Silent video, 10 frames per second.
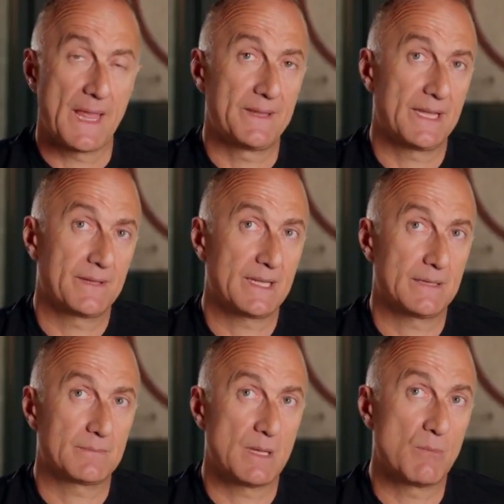And then
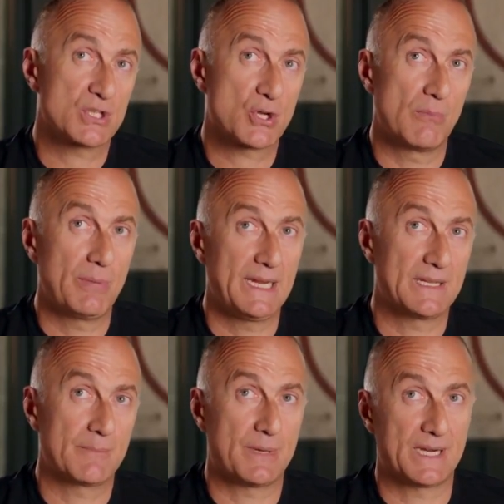the, the most
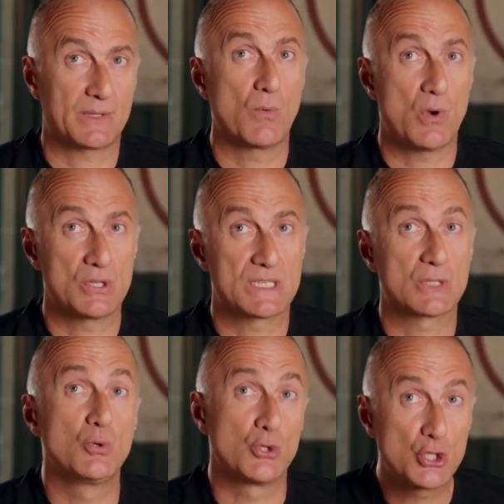complicated part was
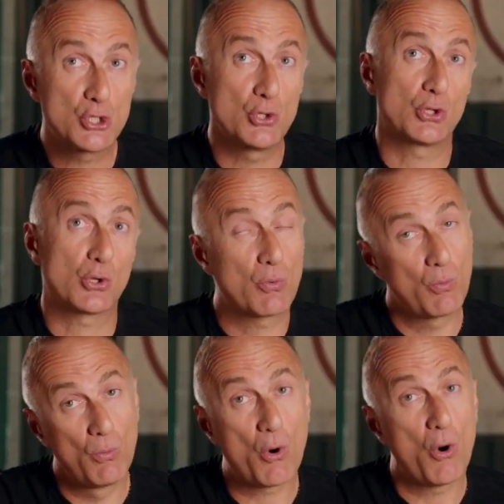to shoot
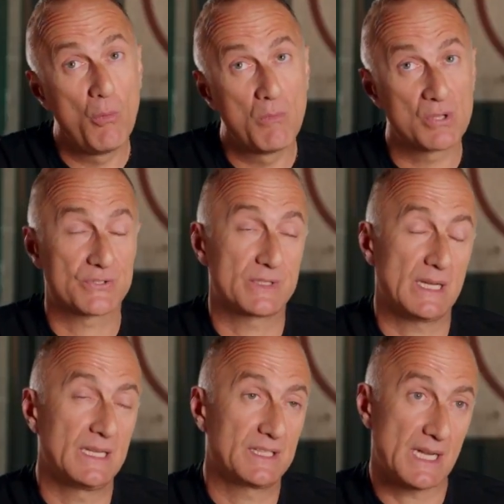almost
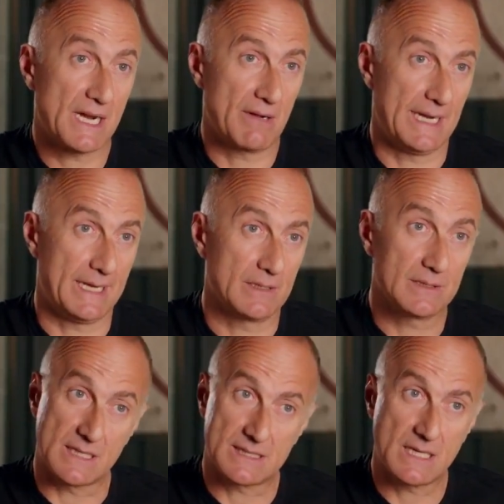entirely
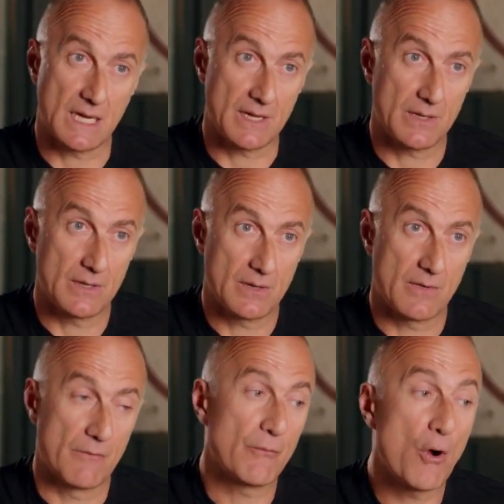the scene
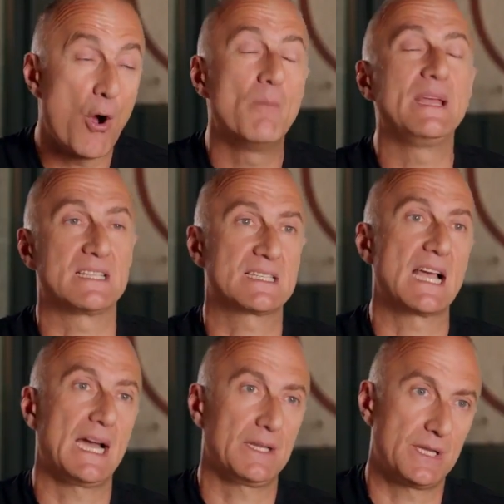from
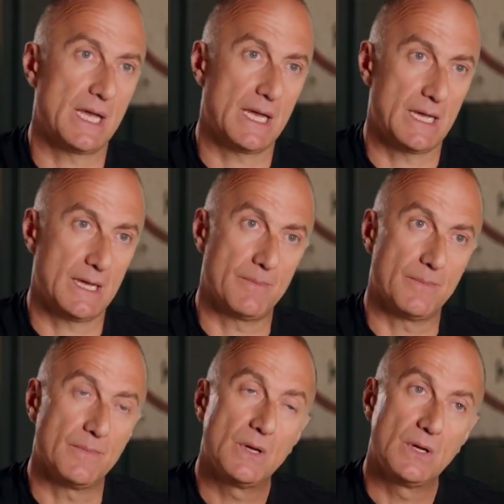inside the,
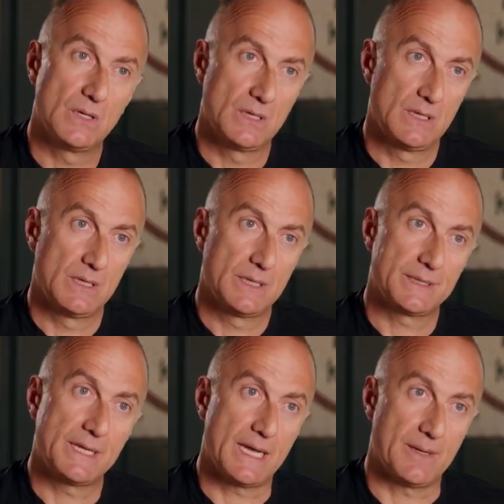um,
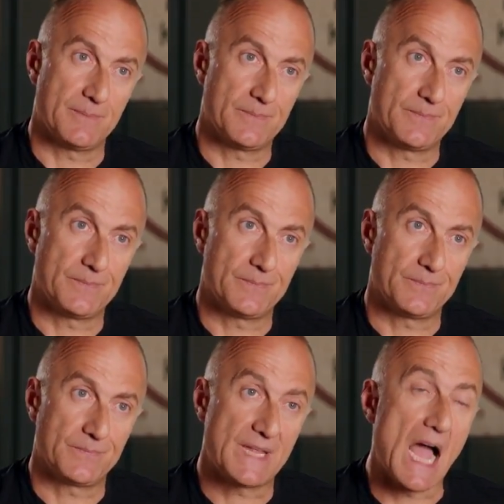the,
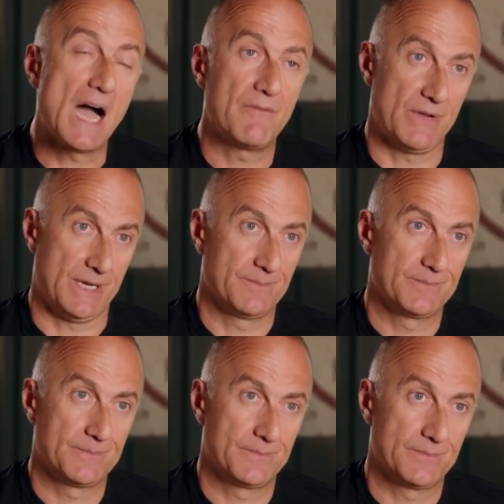um, the anvil,
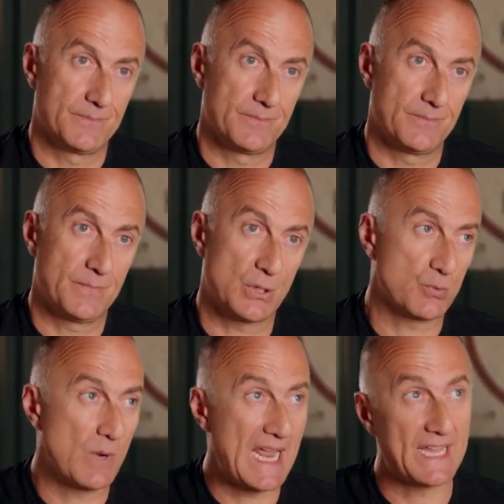because
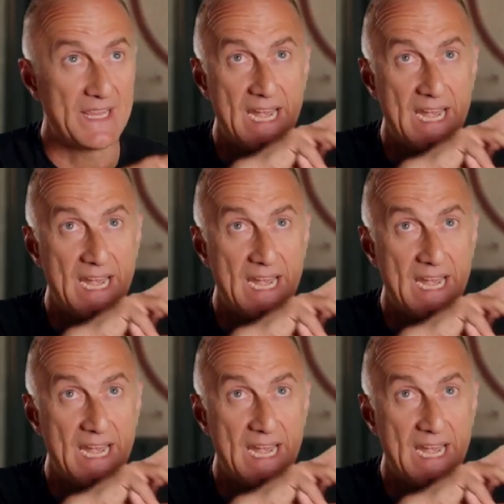we had